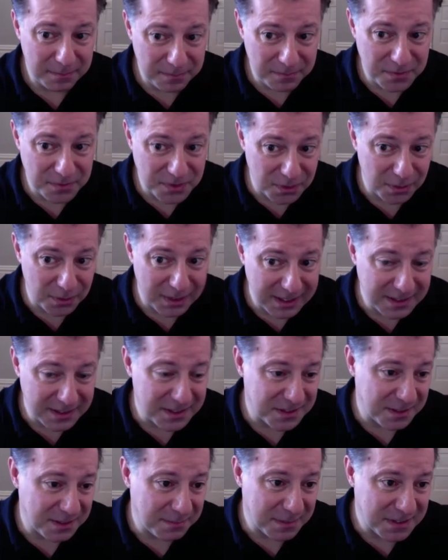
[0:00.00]
so he
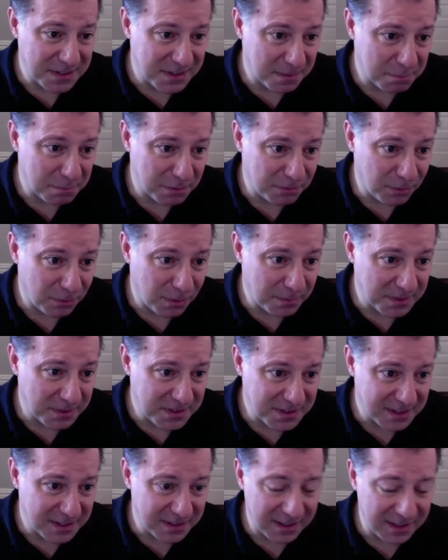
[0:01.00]
doesn't miss the
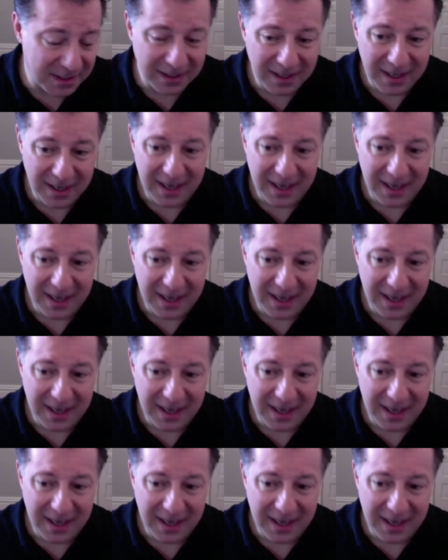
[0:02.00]
performance tonight.